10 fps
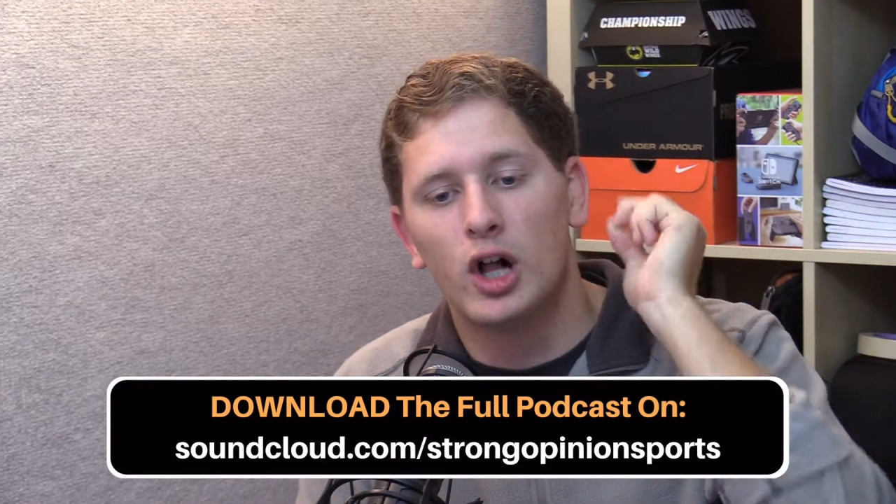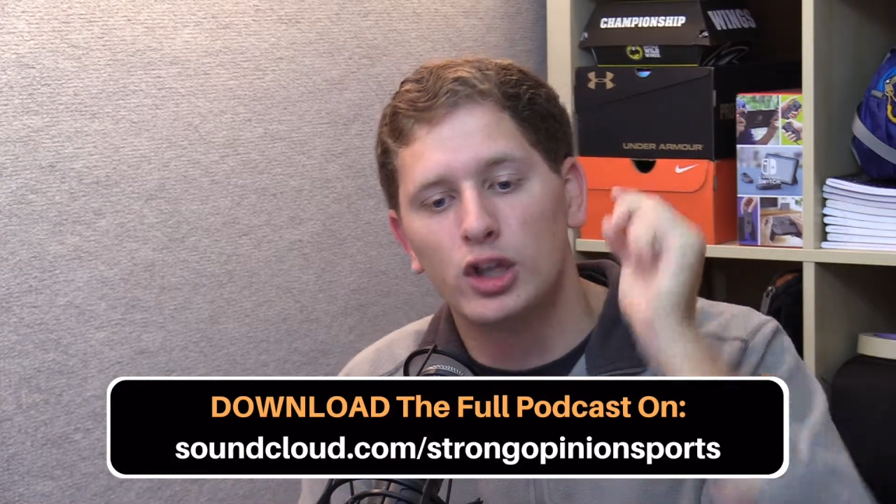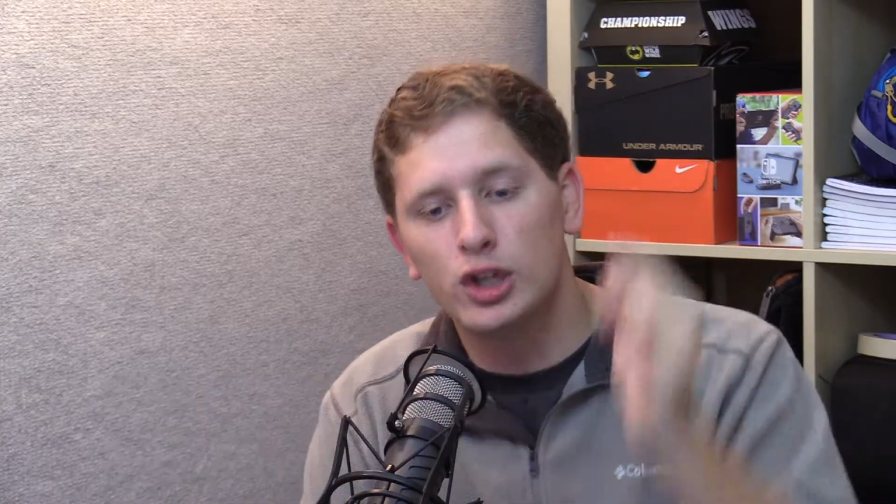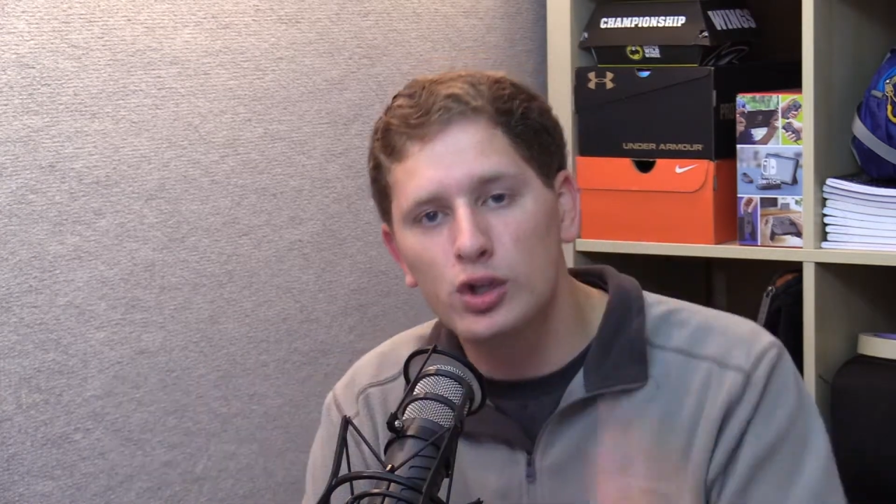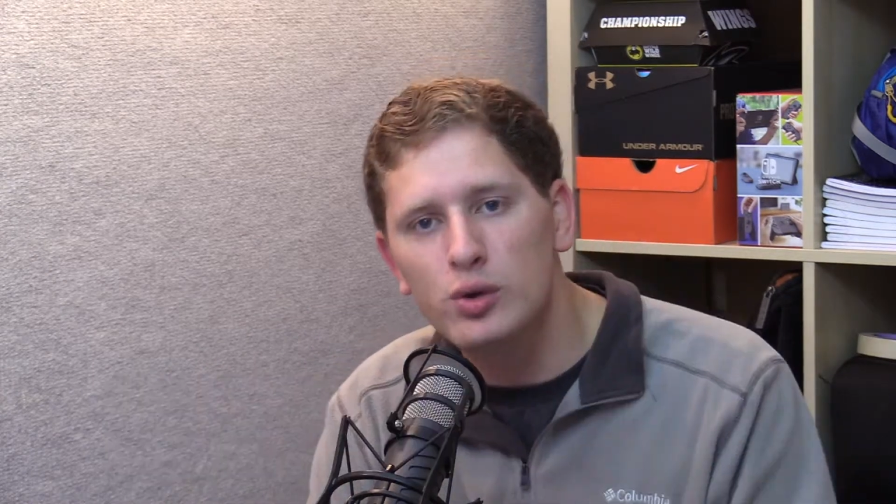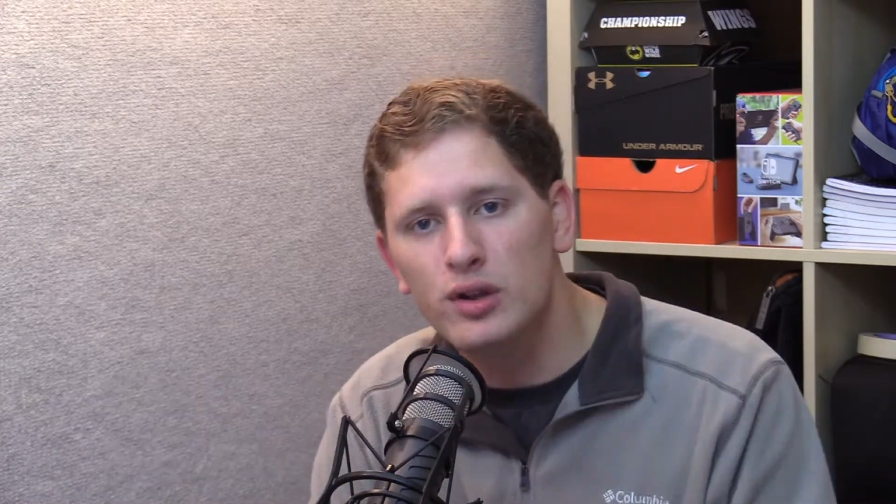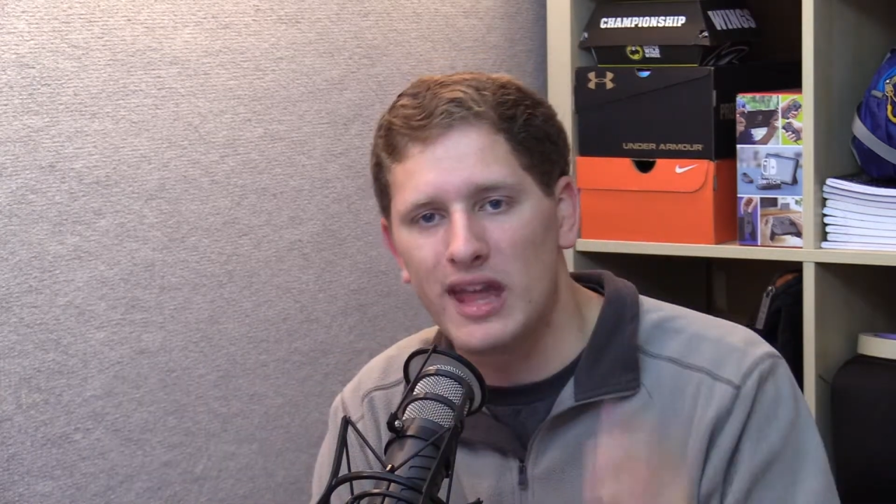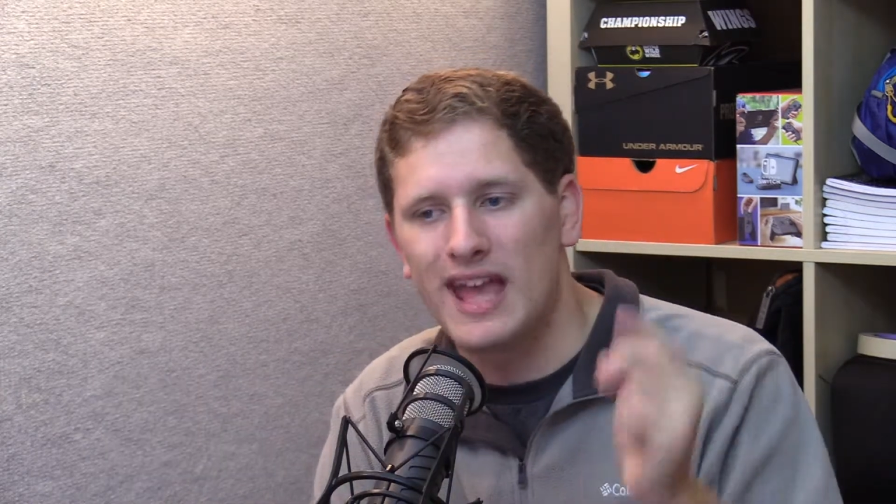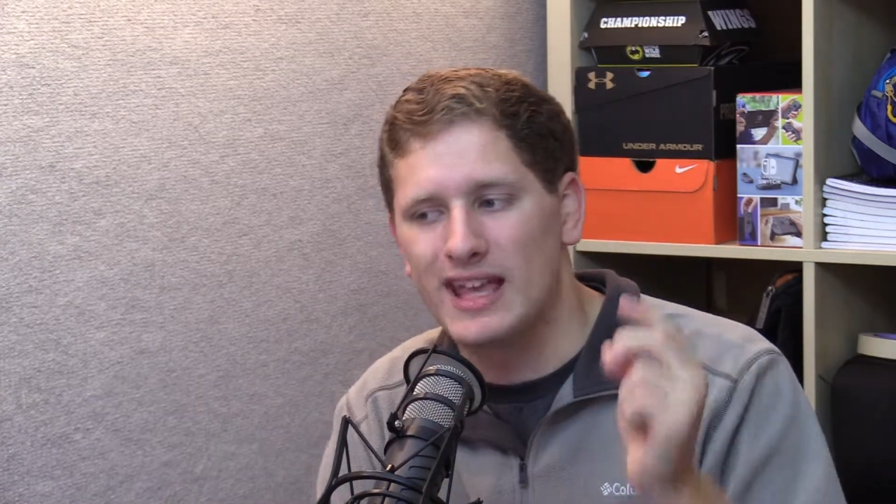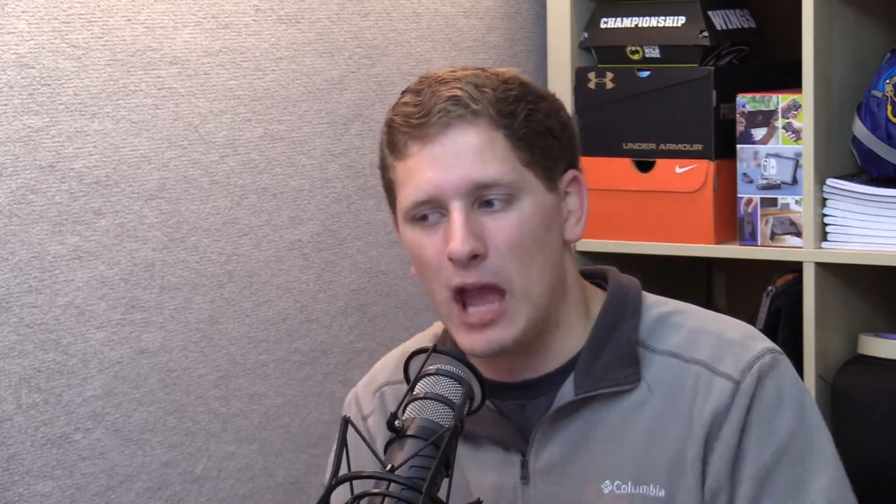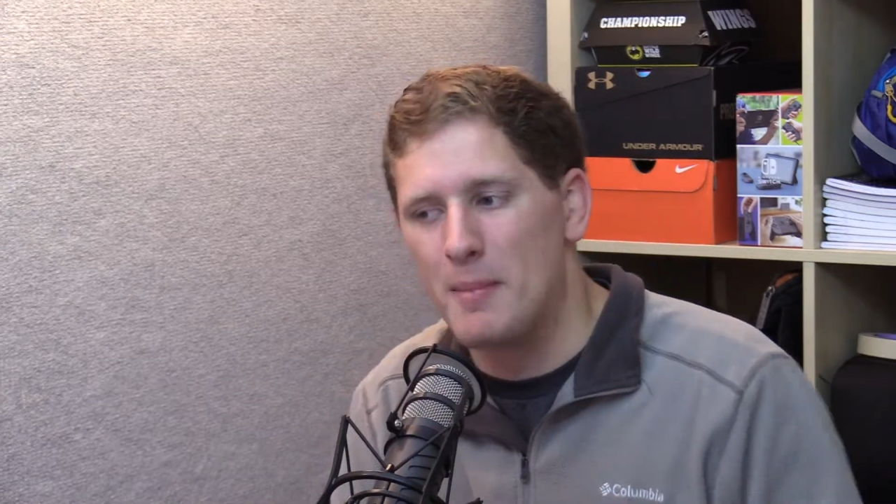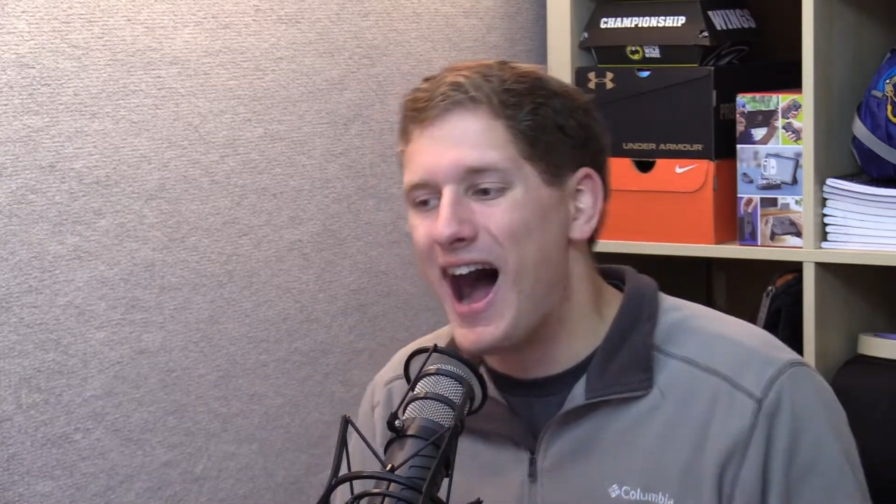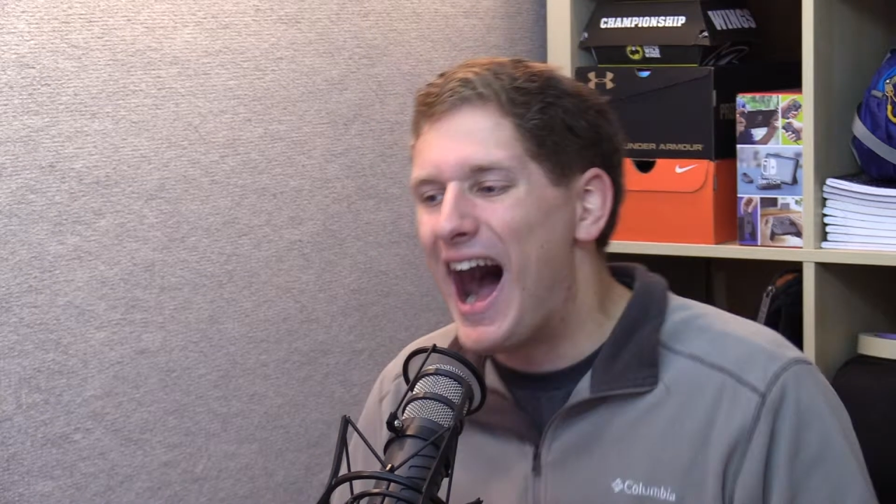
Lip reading: lose a game.